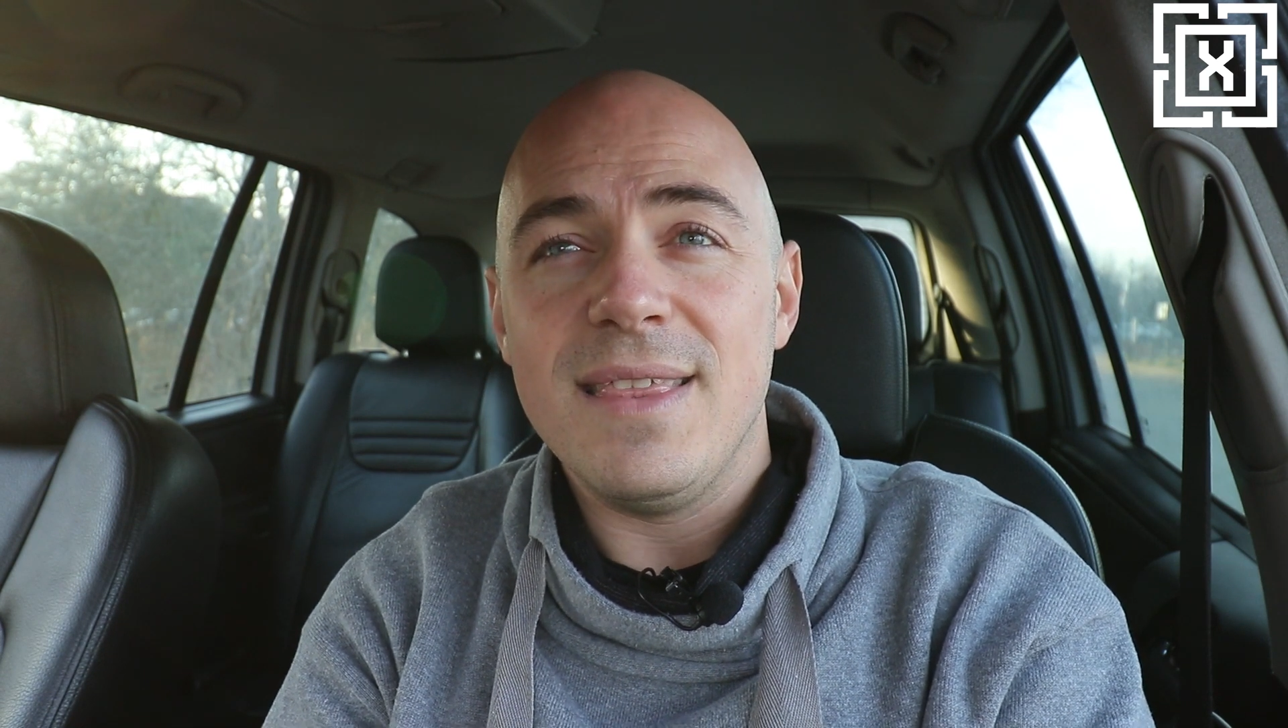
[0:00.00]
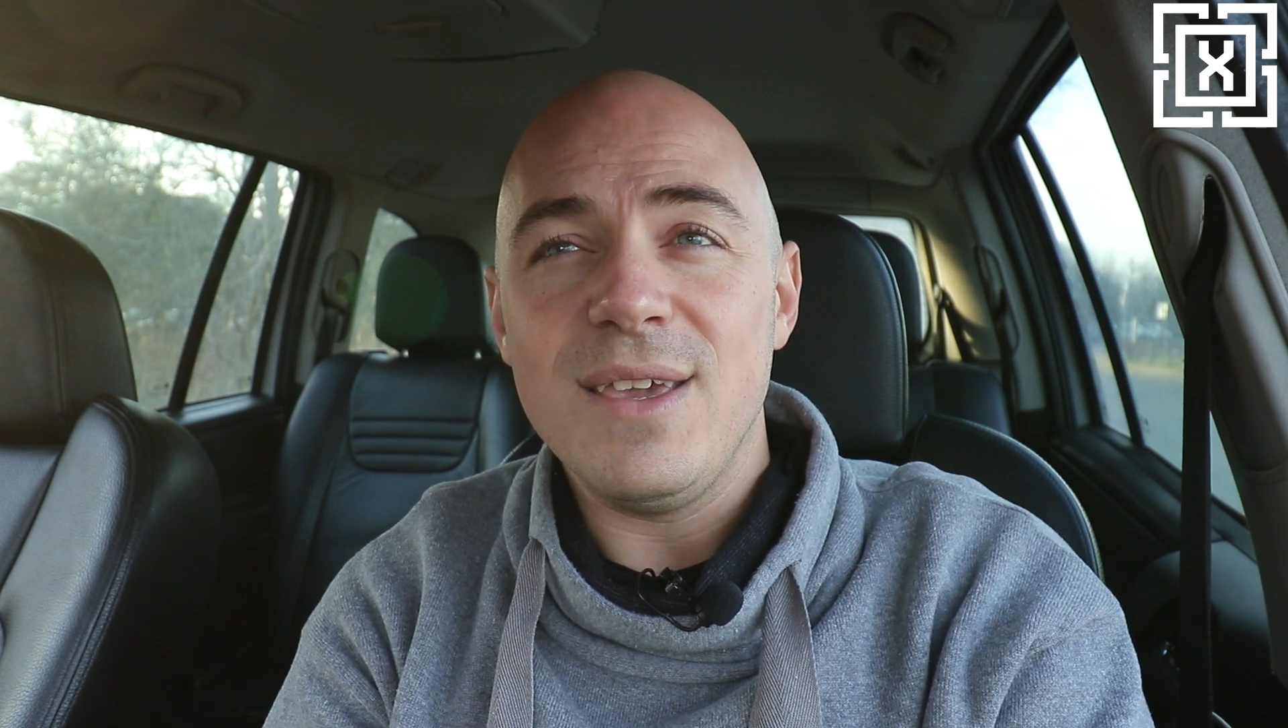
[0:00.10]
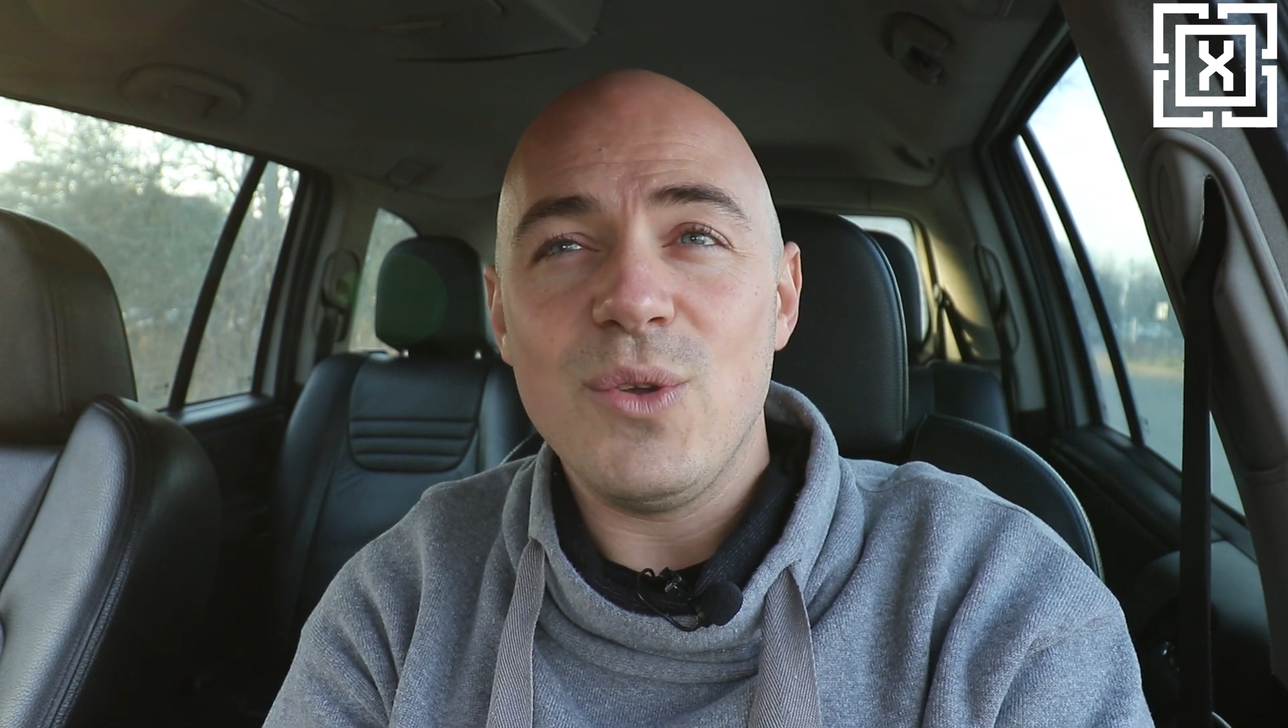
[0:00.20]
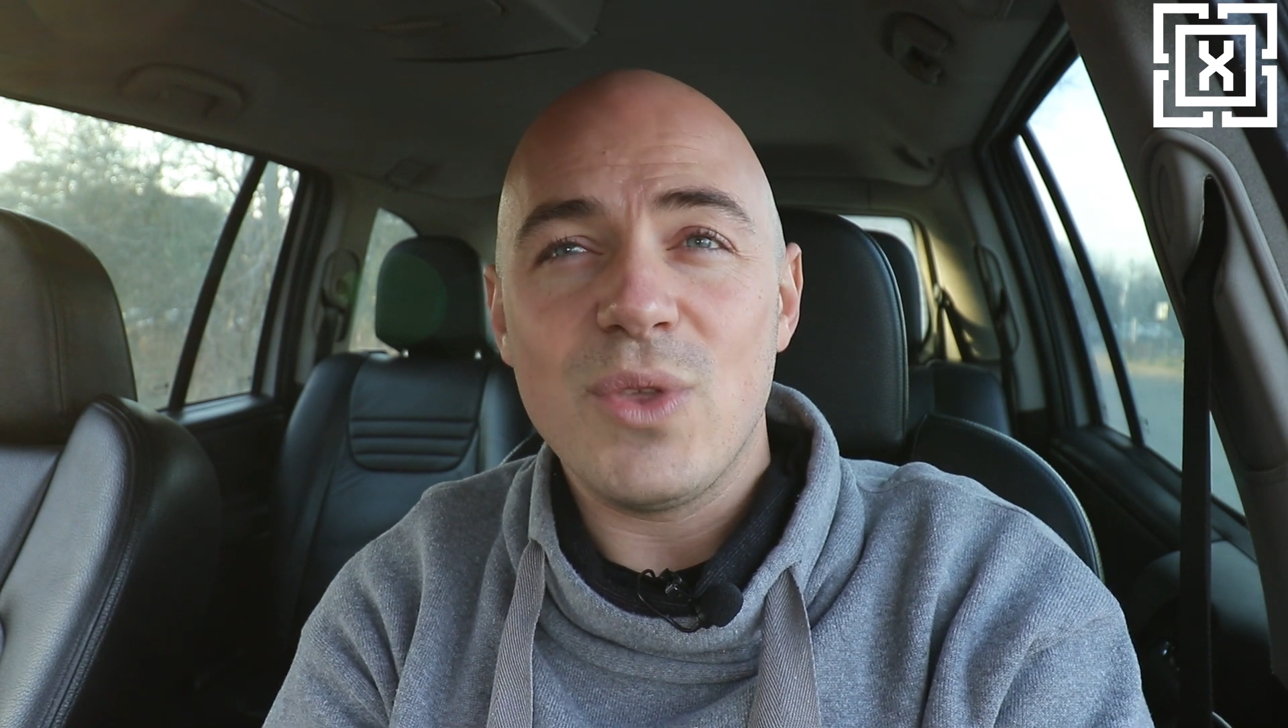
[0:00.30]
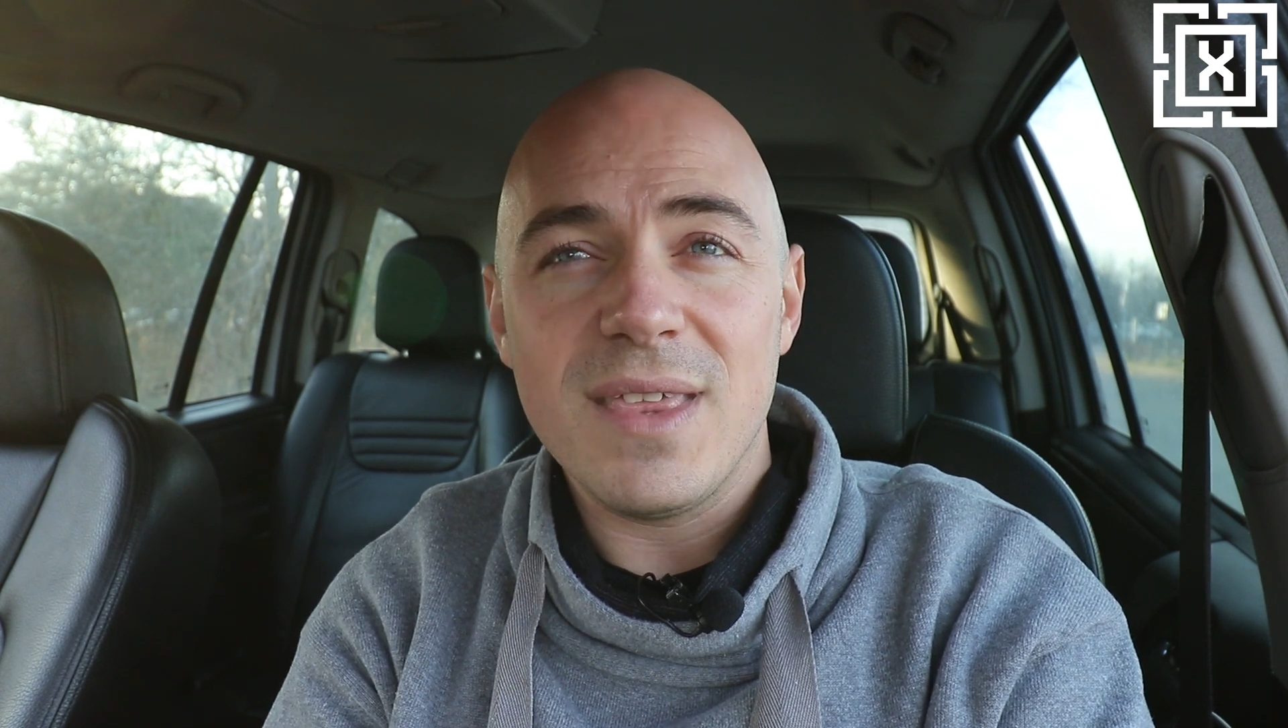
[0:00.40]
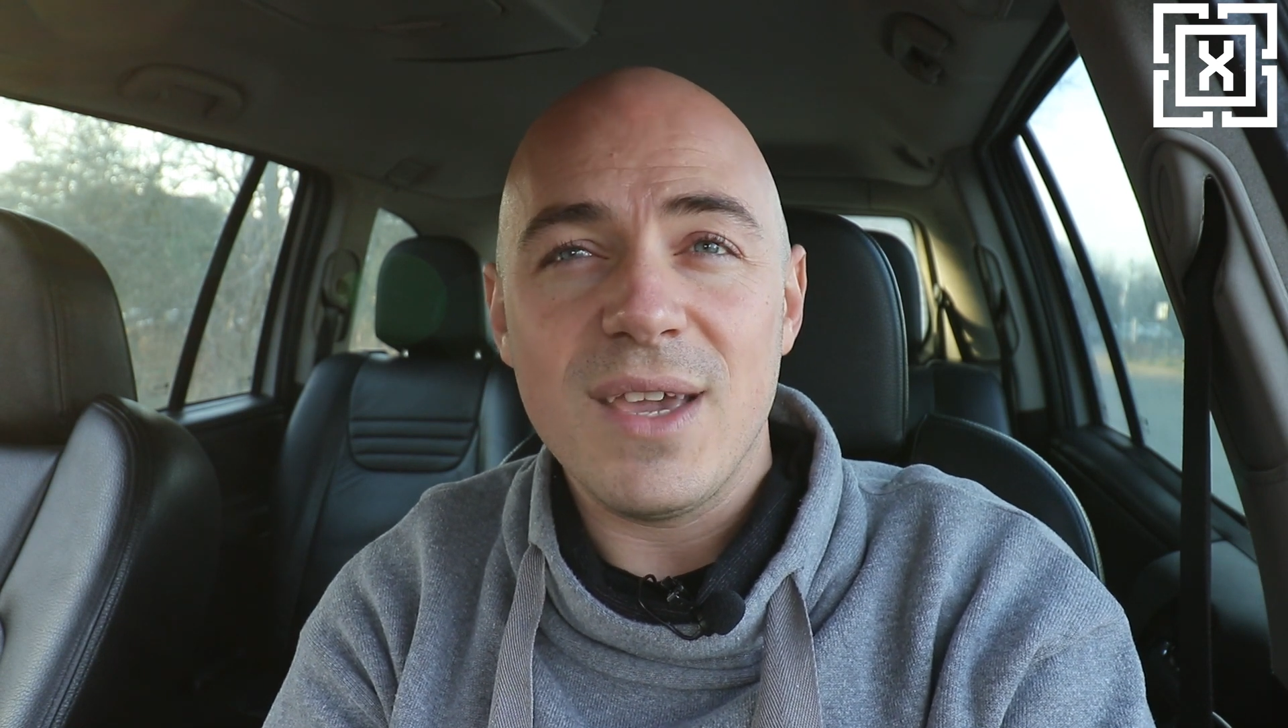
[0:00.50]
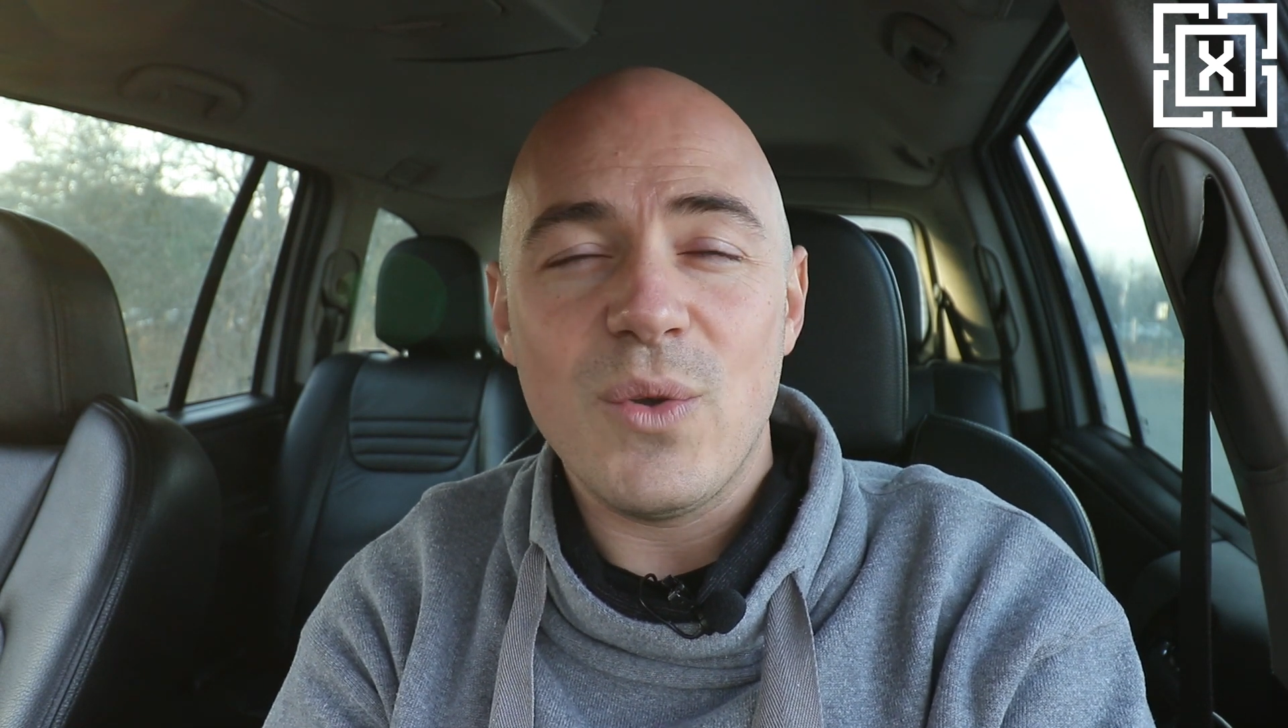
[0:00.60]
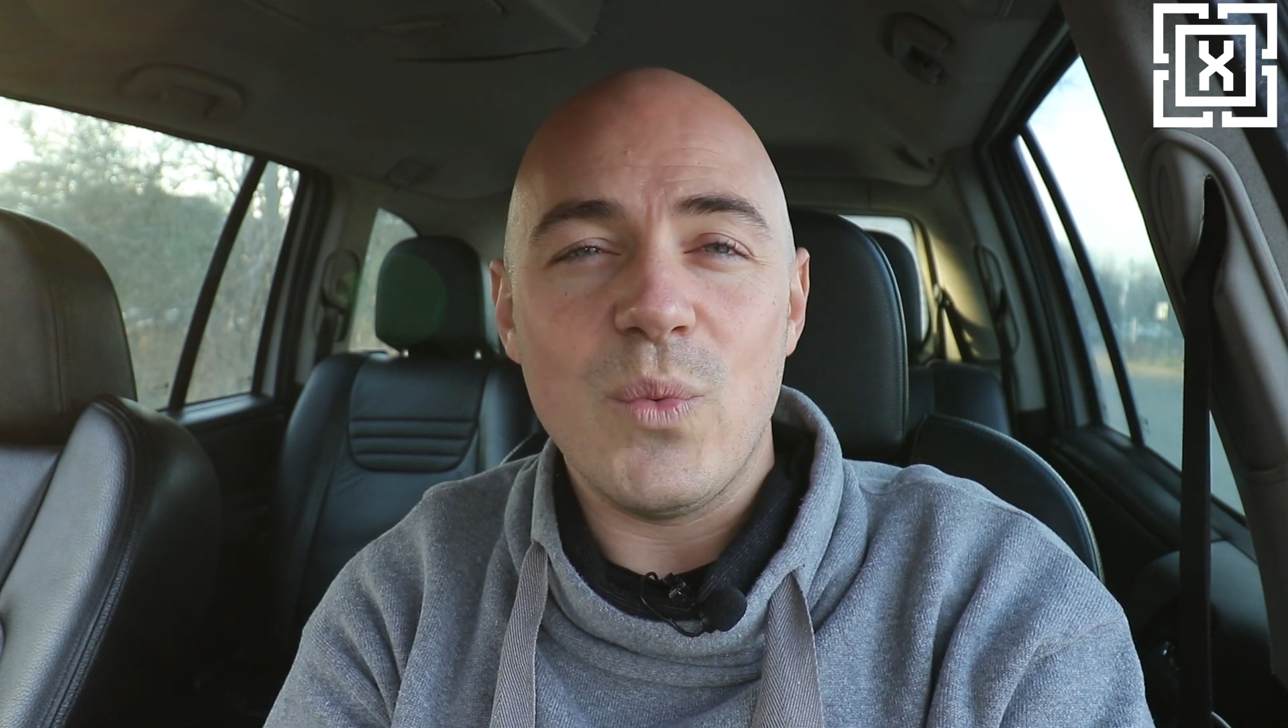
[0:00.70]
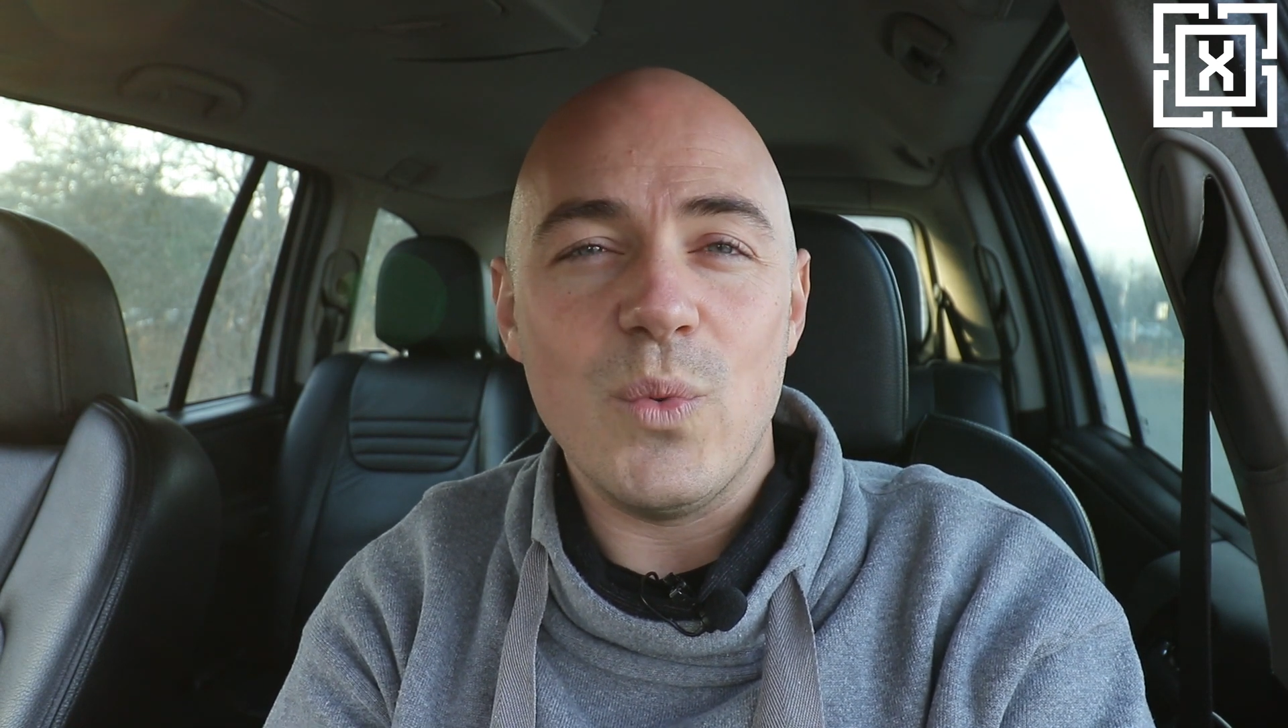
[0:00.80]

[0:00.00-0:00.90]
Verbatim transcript: that you think